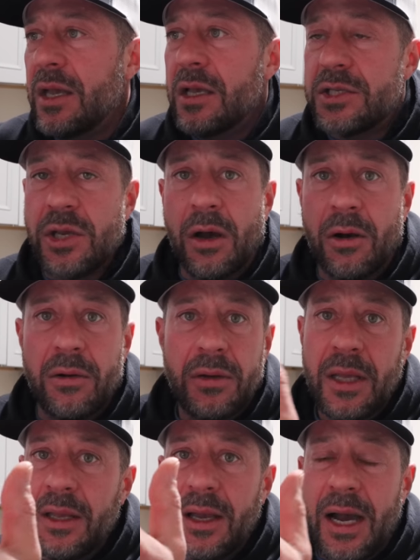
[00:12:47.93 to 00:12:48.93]

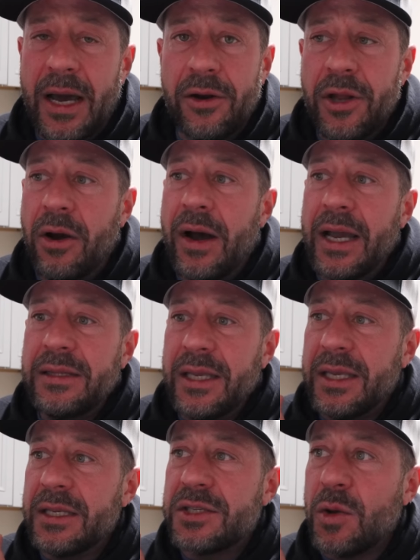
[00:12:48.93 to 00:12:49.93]
So I don't know, I
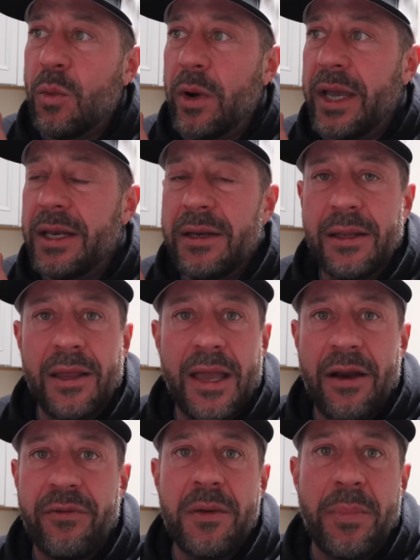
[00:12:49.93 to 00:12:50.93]
think it's a win.
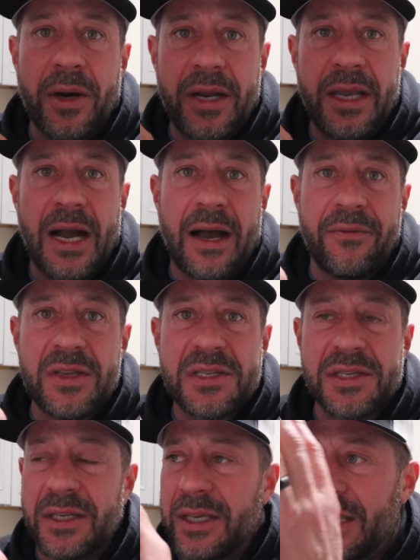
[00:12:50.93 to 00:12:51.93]
Everybody
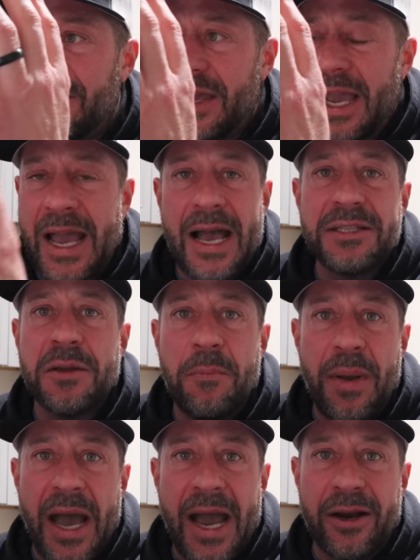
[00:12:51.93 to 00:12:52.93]
obviously that has a
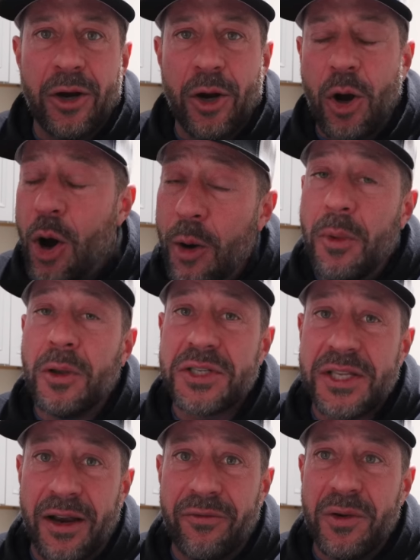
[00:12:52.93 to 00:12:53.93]
bagger,
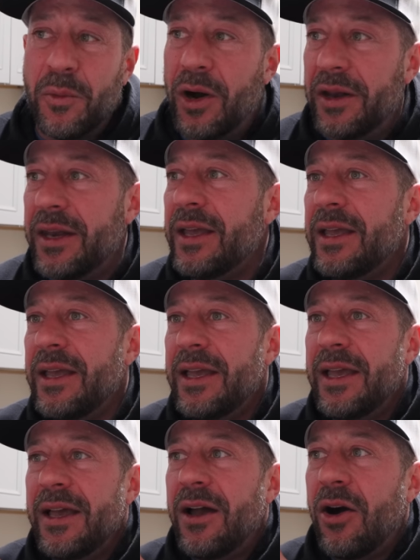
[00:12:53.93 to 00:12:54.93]
almost everyone,
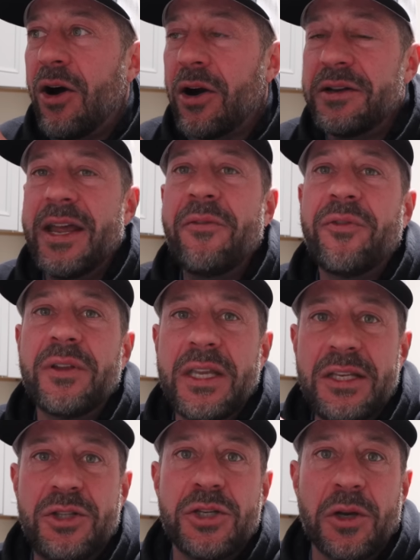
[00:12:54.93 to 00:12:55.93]
are
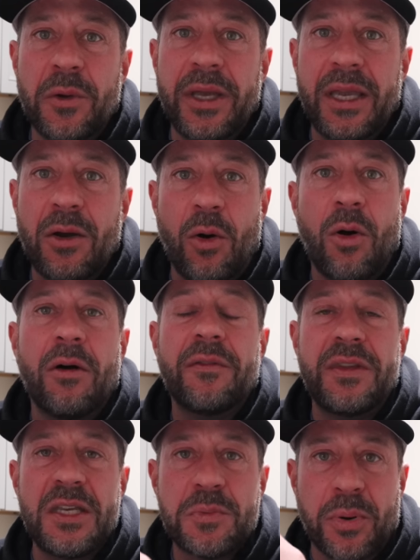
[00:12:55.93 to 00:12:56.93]
definitely doing all
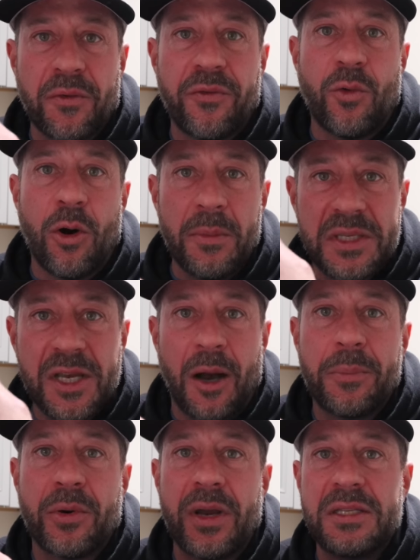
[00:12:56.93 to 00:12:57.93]
of these performance
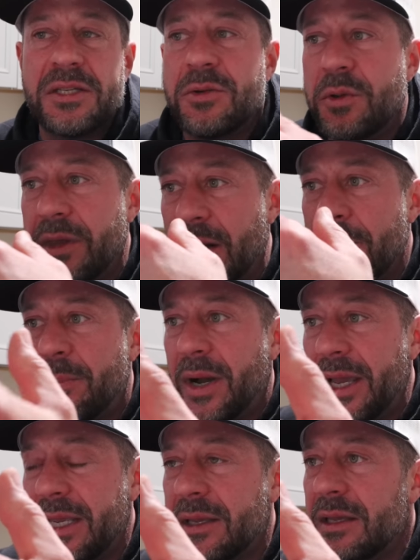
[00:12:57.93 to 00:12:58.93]
upgrades to their
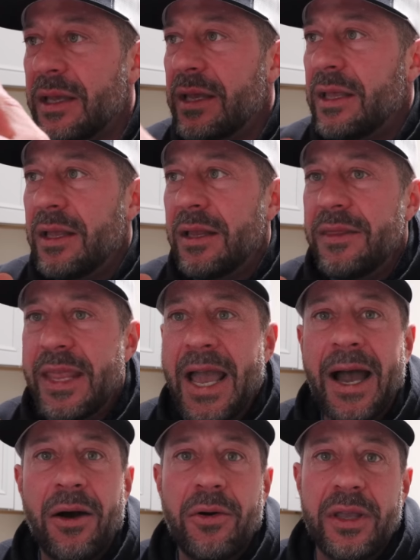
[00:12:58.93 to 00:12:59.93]
bike.
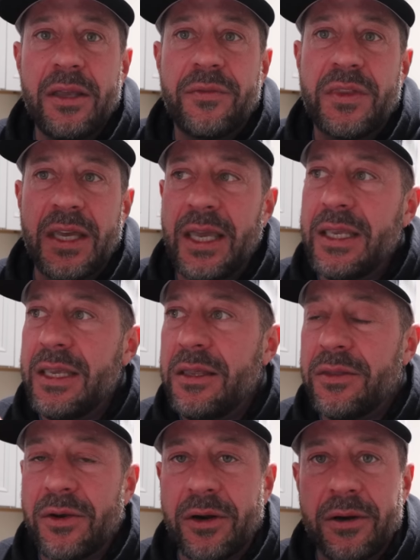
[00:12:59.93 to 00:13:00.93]
Now if they
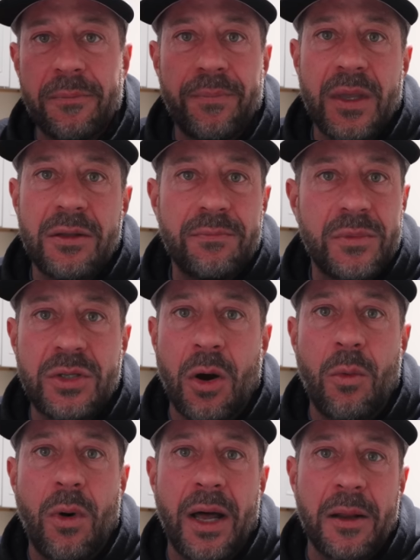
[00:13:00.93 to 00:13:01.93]
either
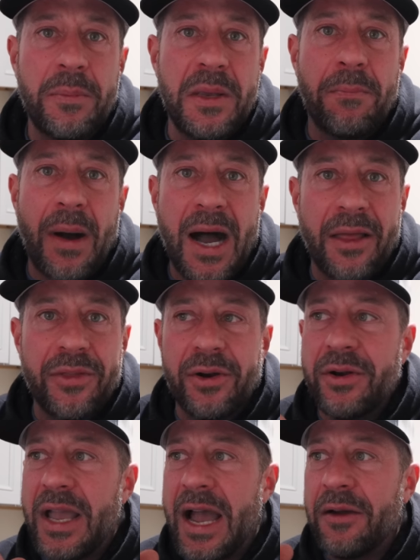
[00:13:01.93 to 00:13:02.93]
don't want to be
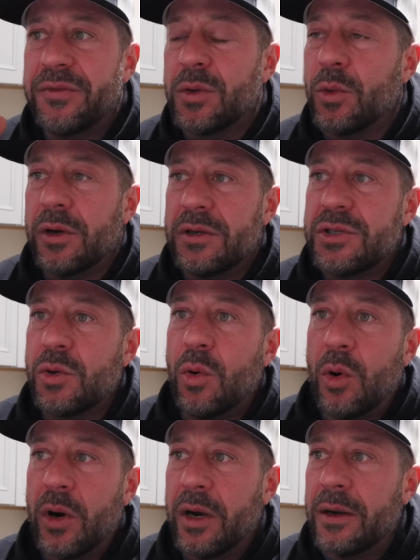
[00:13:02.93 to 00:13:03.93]
bothered afterwards
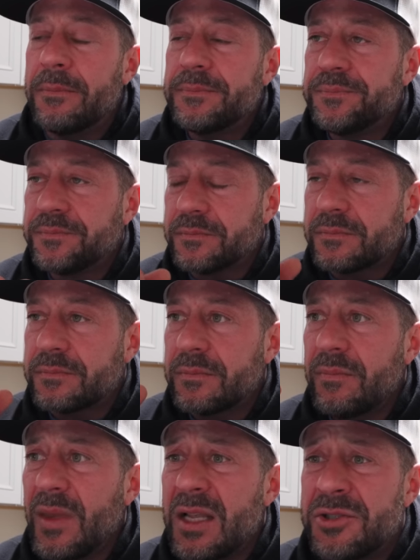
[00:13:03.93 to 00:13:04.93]
or
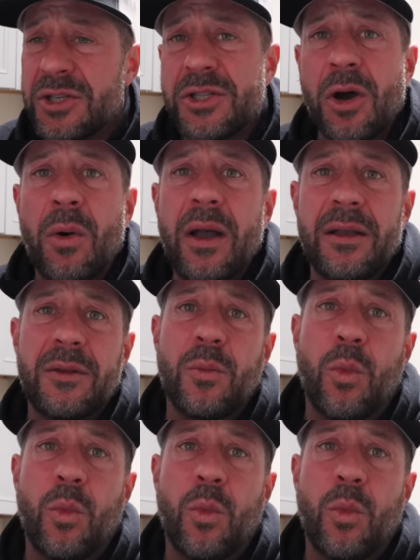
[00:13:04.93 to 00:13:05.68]
just don't